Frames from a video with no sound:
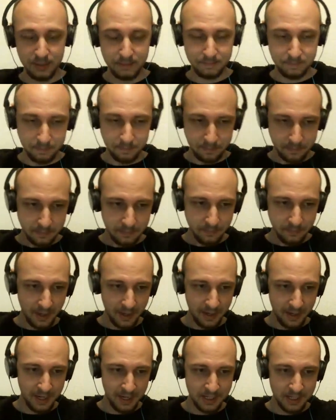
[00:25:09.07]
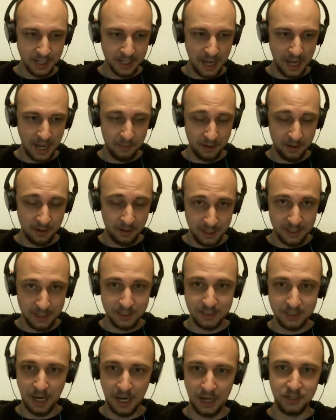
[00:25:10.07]
is a game, Elite Dangerous.
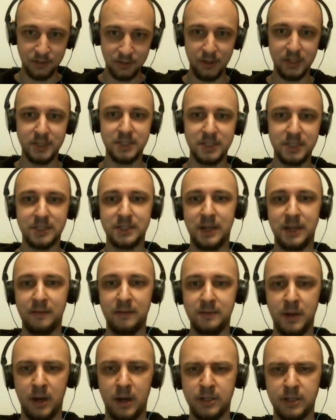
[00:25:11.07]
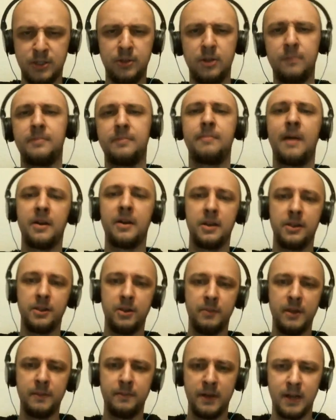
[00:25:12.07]
I talked to you about it a little bit, but I think a lot of our
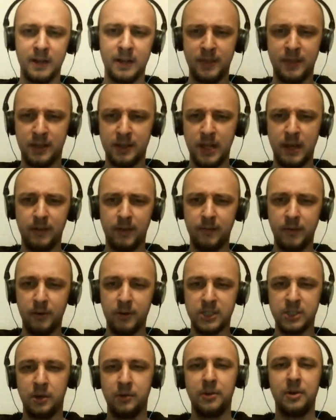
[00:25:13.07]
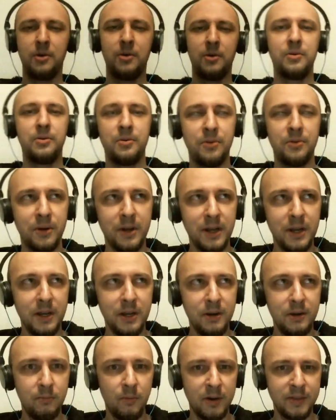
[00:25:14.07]
viewers don't know what that would
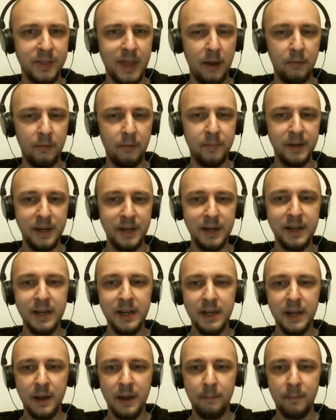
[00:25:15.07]
be. But it's sort of like